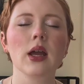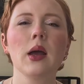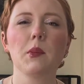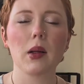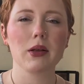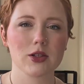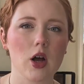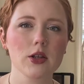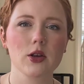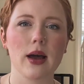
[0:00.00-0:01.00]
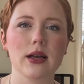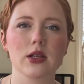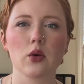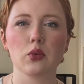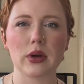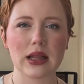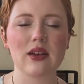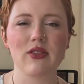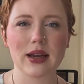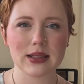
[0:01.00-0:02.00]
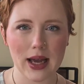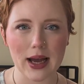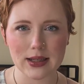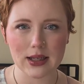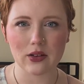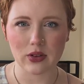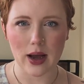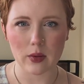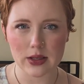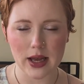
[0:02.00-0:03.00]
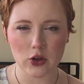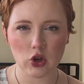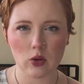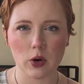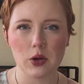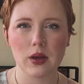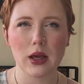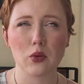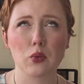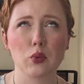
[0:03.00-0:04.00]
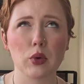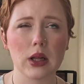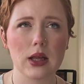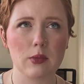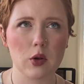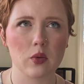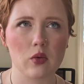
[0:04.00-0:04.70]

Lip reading: Publix also has a really fantastic flower section where you can get really beautiful